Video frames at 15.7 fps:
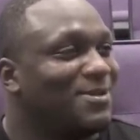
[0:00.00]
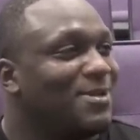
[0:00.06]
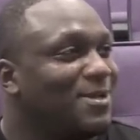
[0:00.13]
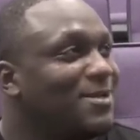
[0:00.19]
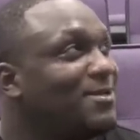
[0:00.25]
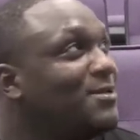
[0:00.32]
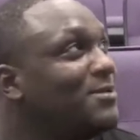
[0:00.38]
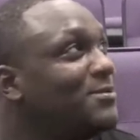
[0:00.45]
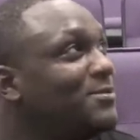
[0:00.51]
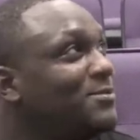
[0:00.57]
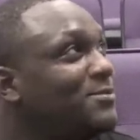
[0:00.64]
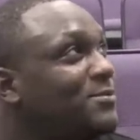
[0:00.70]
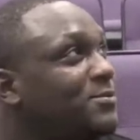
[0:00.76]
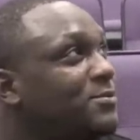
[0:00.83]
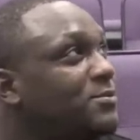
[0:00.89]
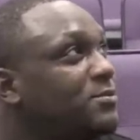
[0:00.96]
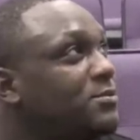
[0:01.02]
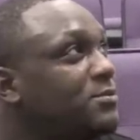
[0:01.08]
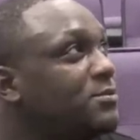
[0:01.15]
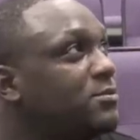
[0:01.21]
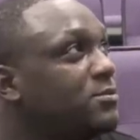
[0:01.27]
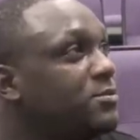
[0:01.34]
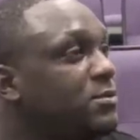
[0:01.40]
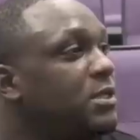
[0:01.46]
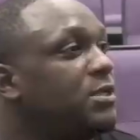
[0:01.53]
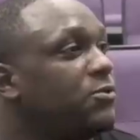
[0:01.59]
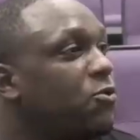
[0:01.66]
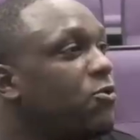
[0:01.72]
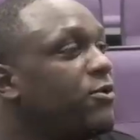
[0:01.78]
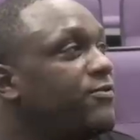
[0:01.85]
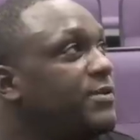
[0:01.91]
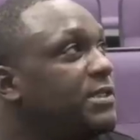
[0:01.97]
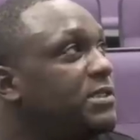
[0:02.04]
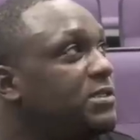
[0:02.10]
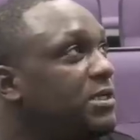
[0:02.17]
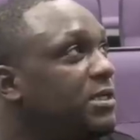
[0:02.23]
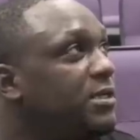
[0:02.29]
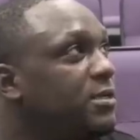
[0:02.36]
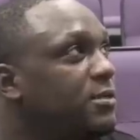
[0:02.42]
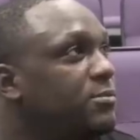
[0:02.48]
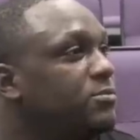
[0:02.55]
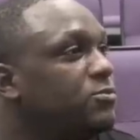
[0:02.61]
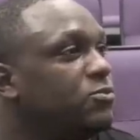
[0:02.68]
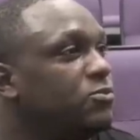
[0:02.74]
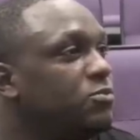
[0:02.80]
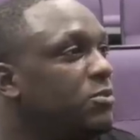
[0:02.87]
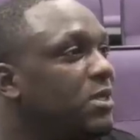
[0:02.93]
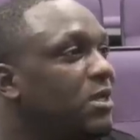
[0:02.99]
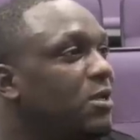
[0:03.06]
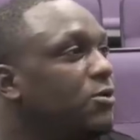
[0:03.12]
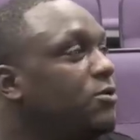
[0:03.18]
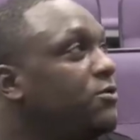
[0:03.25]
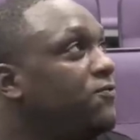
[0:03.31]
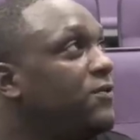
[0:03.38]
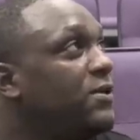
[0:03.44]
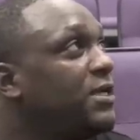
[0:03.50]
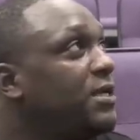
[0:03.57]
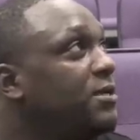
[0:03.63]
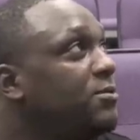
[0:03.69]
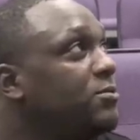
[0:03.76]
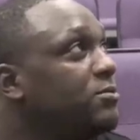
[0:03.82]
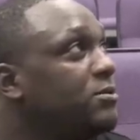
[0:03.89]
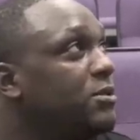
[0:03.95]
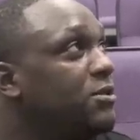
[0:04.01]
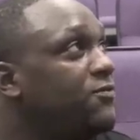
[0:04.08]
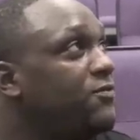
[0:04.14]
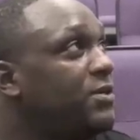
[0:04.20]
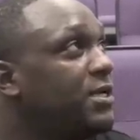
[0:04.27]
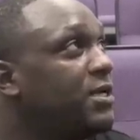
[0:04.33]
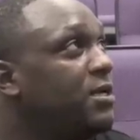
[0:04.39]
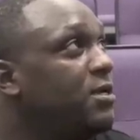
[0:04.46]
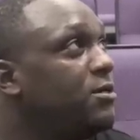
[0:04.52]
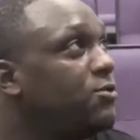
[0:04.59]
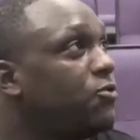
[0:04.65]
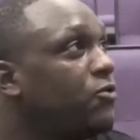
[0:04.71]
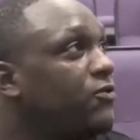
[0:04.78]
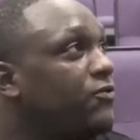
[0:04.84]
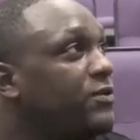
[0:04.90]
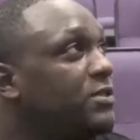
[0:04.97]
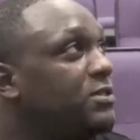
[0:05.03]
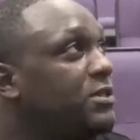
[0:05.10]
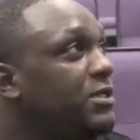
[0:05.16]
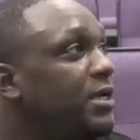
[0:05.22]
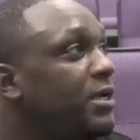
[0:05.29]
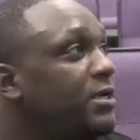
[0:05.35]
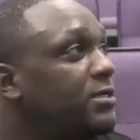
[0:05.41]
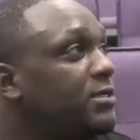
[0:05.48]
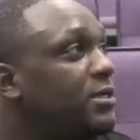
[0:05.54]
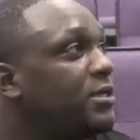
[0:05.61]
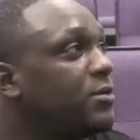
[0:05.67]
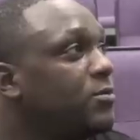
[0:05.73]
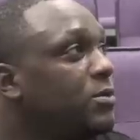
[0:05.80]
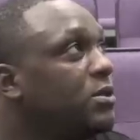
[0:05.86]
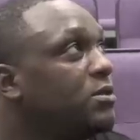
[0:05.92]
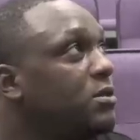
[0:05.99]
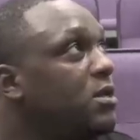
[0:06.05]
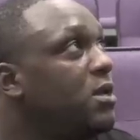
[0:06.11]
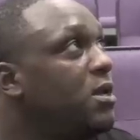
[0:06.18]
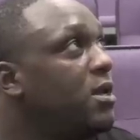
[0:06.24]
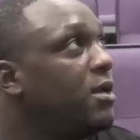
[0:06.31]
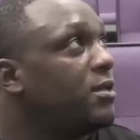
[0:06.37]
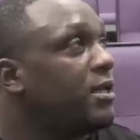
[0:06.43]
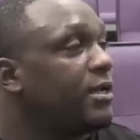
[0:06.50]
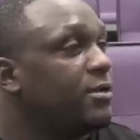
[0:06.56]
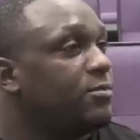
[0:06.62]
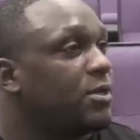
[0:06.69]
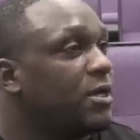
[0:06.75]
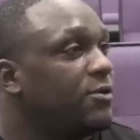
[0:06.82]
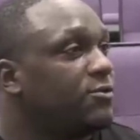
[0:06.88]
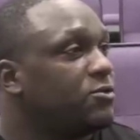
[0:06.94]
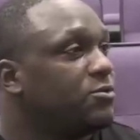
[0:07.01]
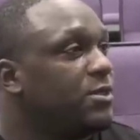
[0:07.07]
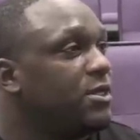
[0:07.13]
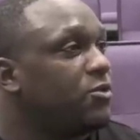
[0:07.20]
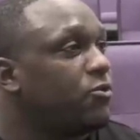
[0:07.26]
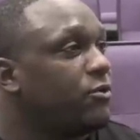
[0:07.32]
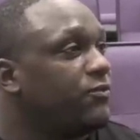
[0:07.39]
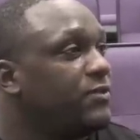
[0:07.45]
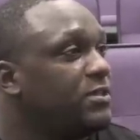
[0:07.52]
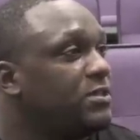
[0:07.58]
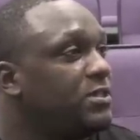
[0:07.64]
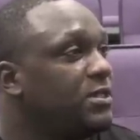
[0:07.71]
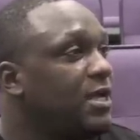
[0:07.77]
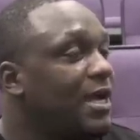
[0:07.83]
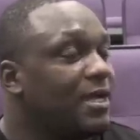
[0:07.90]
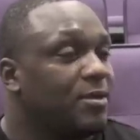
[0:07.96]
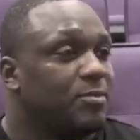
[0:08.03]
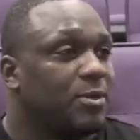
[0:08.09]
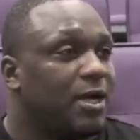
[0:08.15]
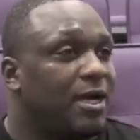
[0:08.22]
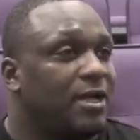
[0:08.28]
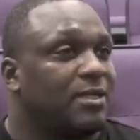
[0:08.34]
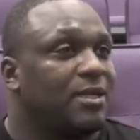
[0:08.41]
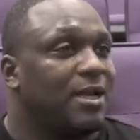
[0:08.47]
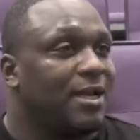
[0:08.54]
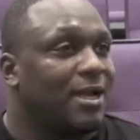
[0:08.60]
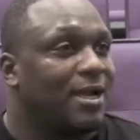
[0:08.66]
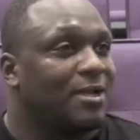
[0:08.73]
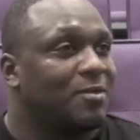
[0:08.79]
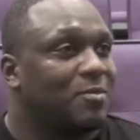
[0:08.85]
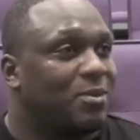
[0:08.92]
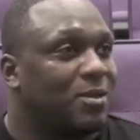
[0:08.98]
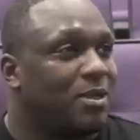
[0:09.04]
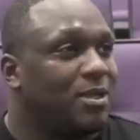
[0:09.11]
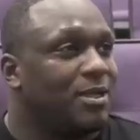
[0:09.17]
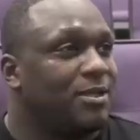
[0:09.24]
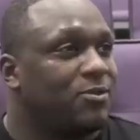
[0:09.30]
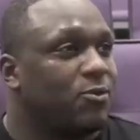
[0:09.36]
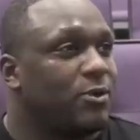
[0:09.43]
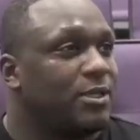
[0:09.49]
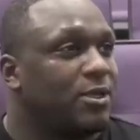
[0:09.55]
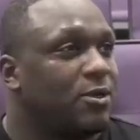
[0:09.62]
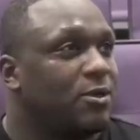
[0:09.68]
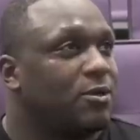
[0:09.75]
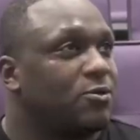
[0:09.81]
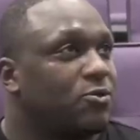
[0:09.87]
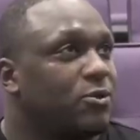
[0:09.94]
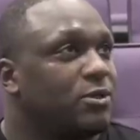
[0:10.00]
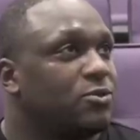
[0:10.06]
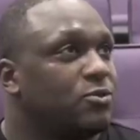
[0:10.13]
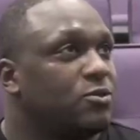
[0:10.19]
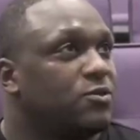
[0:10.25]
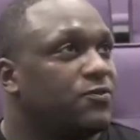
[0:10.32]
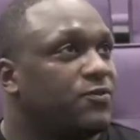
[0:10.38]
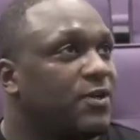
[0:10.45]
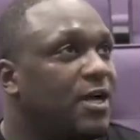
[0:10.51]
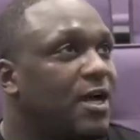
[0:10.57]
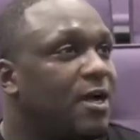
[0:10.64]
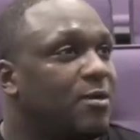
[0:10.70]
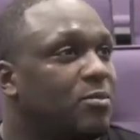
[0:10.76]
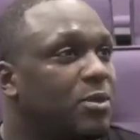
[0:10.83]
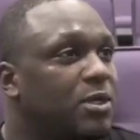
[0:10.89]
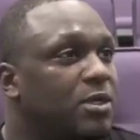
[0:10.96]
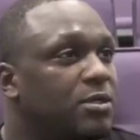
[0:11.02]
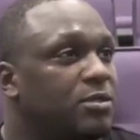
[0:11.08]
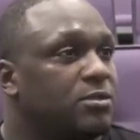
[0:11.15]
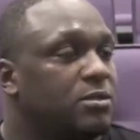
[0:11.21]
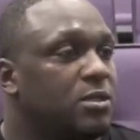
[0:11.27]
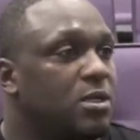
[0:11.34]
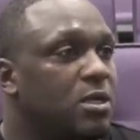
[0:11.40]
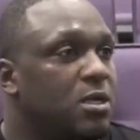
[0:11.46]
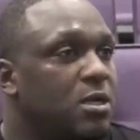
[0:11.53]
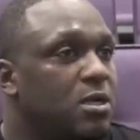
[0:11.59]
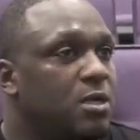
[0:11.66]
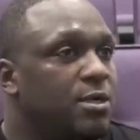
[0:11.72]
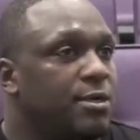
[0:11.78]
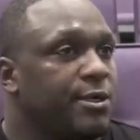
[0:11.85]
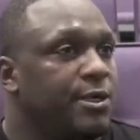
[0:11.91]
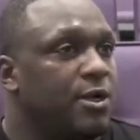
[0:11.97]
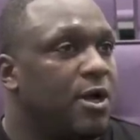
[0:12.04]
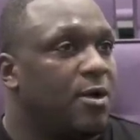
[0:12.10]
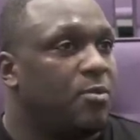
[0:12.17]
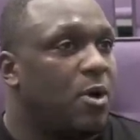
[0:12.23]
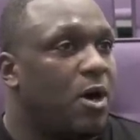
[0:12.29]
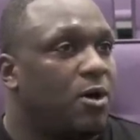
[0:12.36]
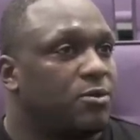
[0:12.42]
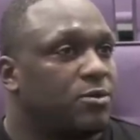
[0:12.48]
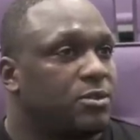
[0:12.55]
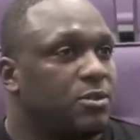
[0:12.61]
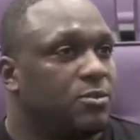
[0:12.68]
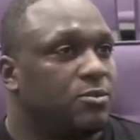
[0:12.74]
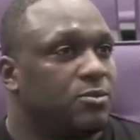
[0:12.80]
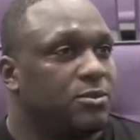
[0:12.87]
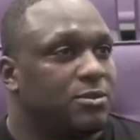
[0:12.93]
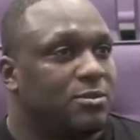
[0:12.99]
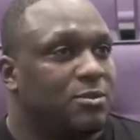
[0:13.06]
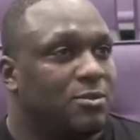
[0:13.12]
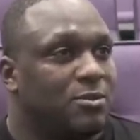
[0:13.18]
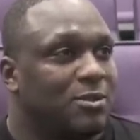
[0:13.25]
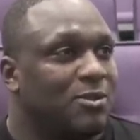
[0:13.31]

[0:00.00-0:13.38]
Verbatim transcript: Is that kind of the goal for the season? Yeah, 315 and below if it get if it get under three fifteen. I take. I think I'm comfortable at three fifteen. I can I think I could play at 330, 325, But you know, I also was